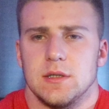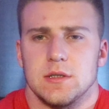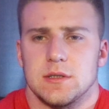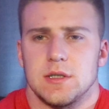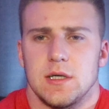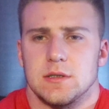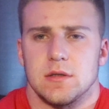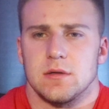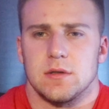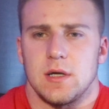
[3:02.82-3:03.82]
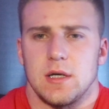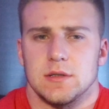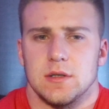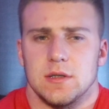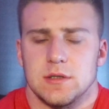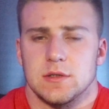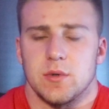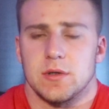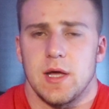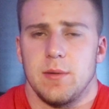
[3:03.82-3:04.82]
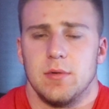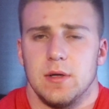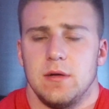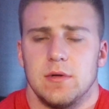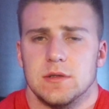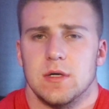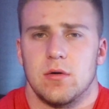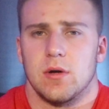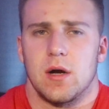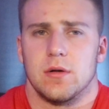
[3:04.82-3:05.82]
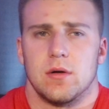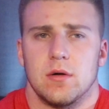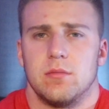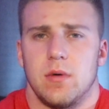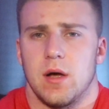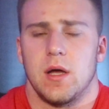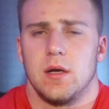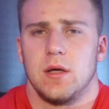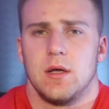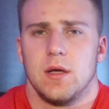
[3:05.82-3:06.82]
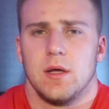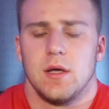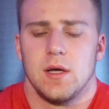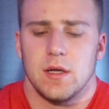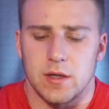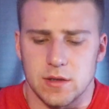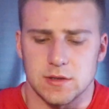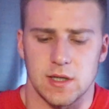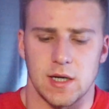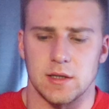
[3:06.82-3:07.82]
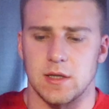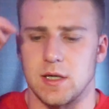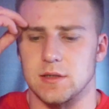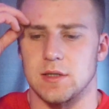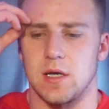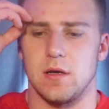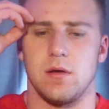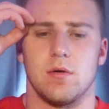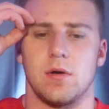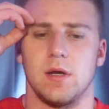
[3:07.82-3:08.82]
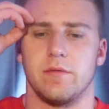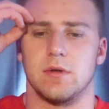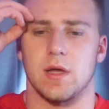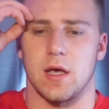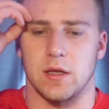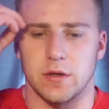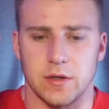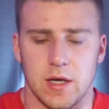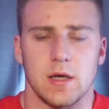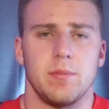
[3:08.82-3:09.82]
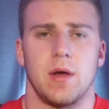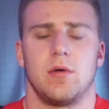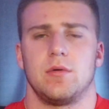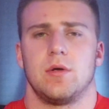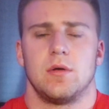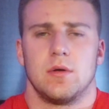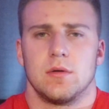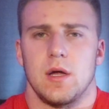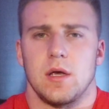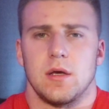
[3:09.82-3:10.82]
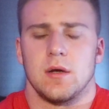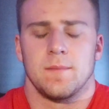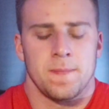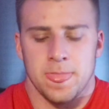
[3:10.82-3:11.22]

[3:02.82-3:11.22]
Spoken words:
they just say certain things and this is what they believe that's going on in their own mind. They're saying things that you don't even like think about. Like,